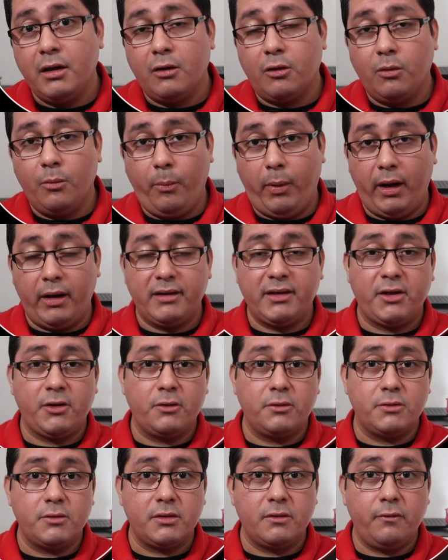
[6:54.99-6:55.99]
compiler that
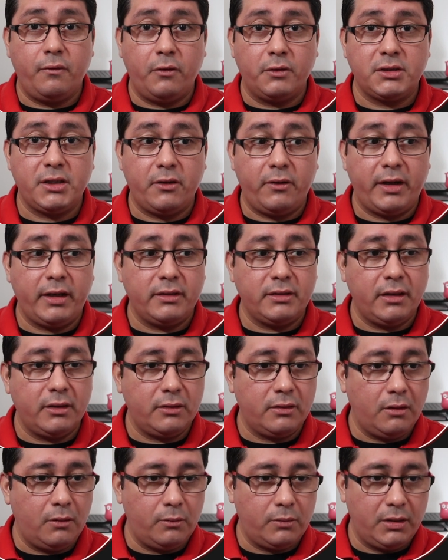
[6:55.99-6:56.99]
you're using for generating
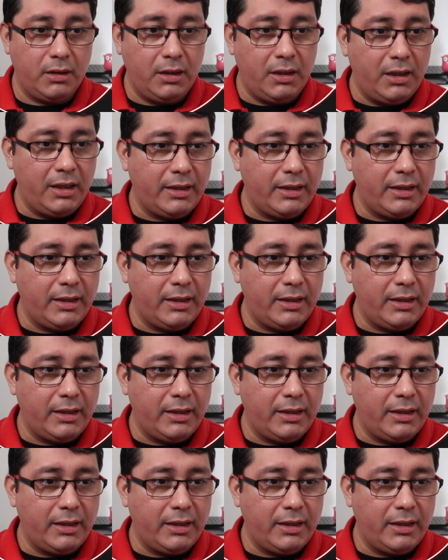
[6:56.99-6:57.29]
that code.